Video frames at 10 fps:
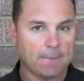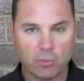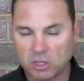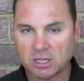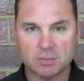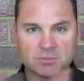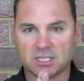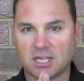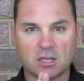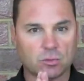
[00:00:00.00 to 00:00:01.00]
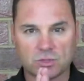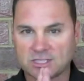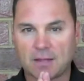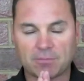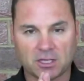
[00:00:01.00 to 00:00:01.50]
putting them together with
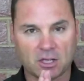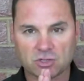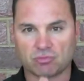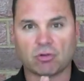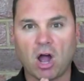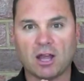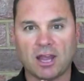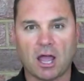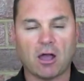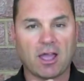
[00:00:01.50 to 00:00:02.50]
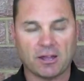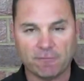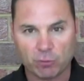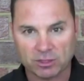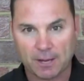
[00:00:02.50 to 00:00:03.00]
something else right now, and
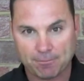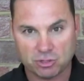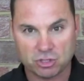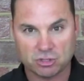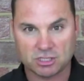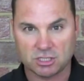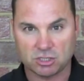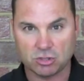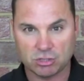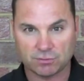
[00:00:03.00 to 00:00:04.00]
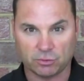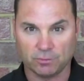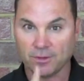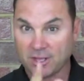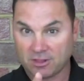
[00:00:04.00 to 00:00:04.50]
if what they produce is
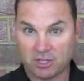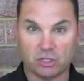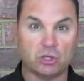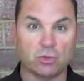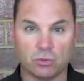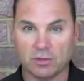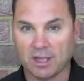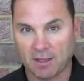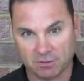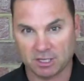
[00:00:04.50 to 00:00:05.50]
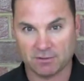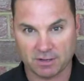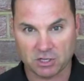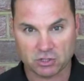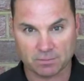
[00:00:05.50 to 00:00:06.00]
useful, then you have an
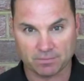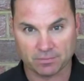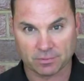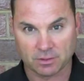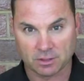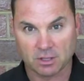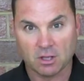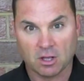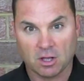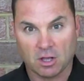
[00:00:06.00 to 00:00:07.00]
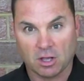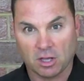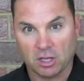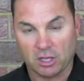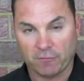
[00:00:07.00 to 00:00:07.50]
innovation.
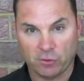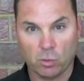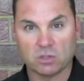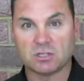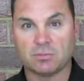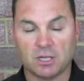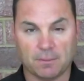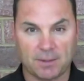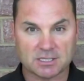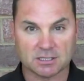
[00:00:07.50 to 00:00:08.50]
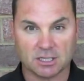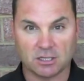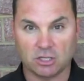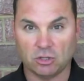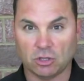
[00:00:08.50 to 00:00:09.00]
If you want to be the best leader
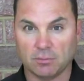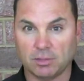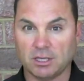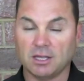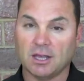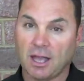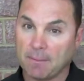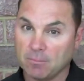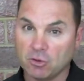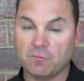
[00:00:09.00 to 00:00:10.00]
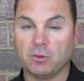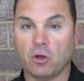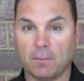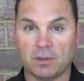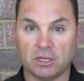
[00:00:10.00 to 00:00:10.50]
that you can be and move
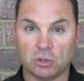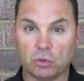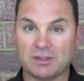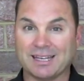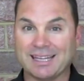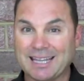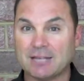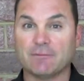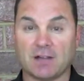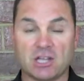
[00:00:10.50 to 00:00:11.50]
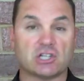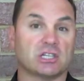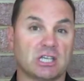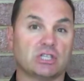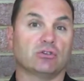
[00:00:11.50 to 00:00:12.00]
beyond being good, then innovation
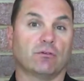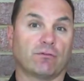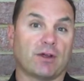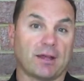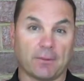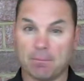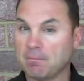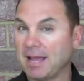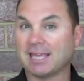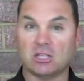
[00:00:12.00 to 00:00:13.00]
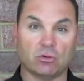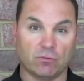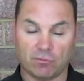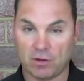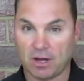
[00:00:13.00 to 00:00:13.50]
is your friend. Make it your
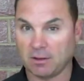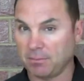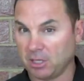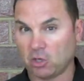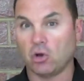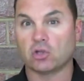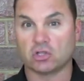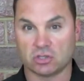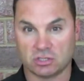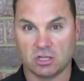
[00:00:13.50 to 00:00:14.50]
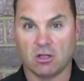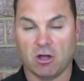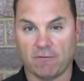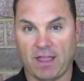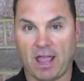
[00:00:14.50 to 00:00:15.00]
friend and be conscious
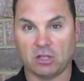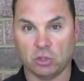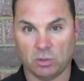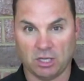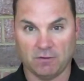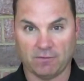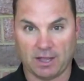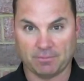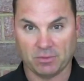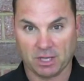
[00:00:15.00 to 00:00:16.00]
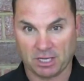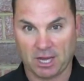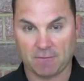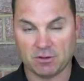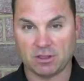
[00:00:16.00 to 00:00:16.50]
of how you innovate in
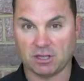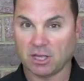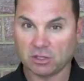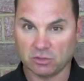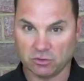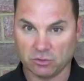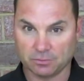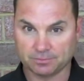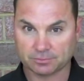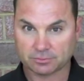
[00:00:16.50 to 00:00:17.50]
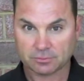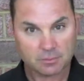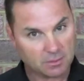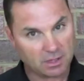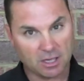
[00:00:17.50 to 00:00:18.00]
everything that you do.
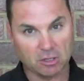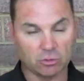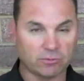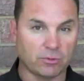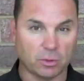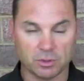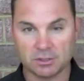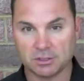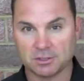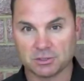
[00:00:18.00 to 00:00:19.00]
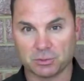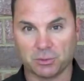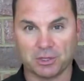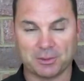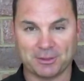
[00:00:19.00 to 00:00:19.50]
And I look forward to
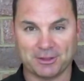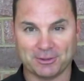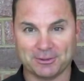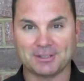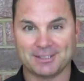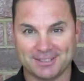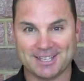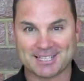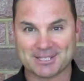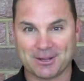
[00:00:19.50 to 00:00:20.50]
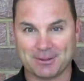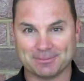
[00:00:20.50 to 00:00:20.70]
working with you next time.